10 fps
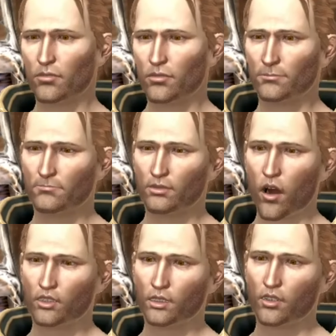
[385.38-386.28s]
The
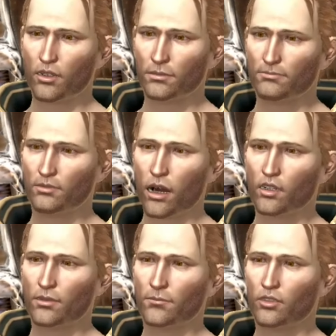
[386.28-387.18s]
Templars learned of my
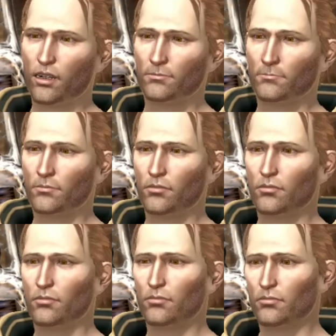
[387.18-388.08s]
plans to free him.
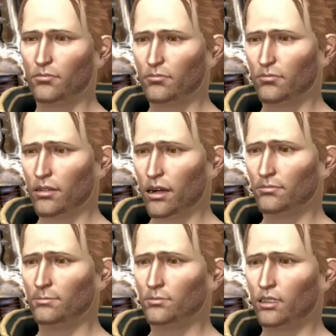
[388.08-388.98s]

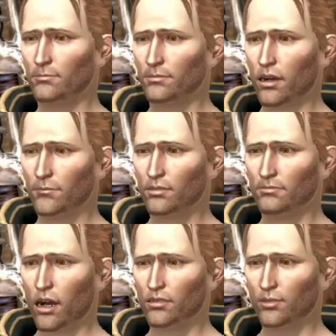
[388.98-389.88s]
Help me bring him safely
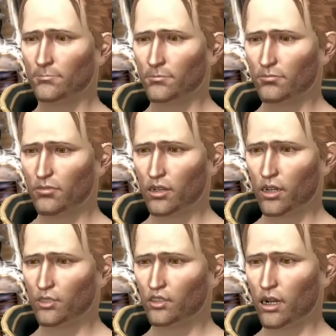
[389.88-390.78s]
past them,
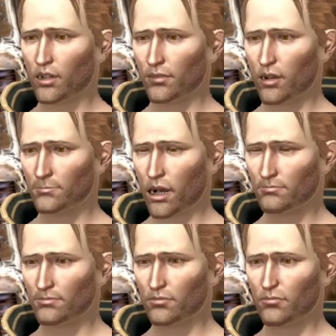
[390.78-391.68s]
and you shall have your
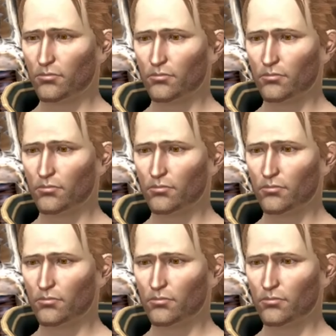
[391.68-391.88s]
maps.